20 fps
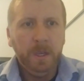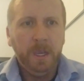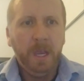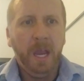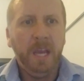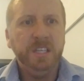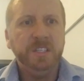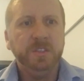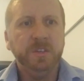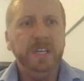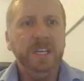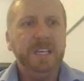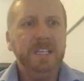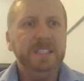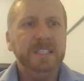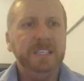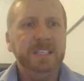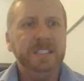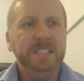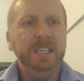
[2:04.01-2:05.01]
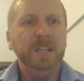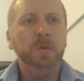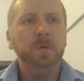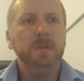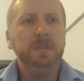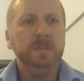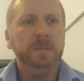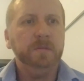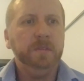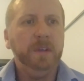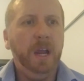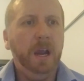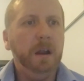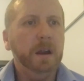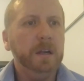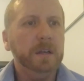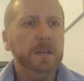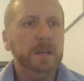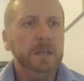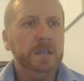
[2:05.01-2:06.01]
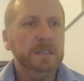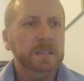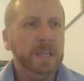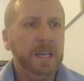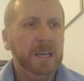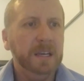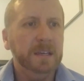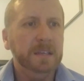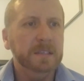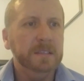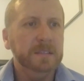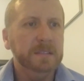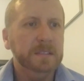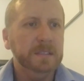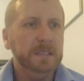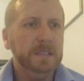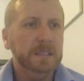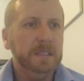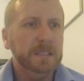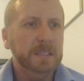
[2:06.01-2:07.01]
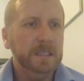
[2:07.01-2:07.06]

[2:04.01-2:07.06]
A string is a sequence of characters and it is